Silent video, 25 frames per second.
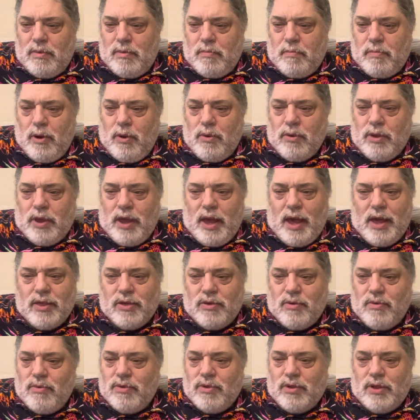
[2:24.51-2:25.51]

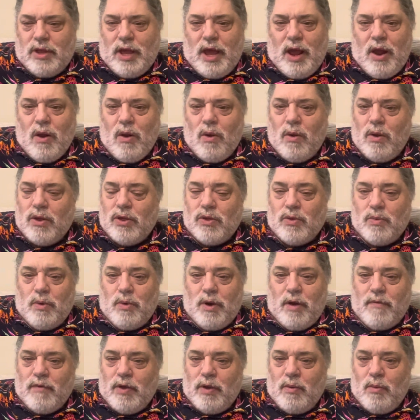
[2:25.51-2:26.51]
protesters, terrorists,
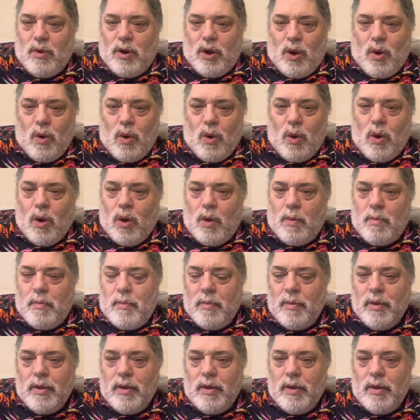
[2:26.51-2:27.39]
whatever you want to call them,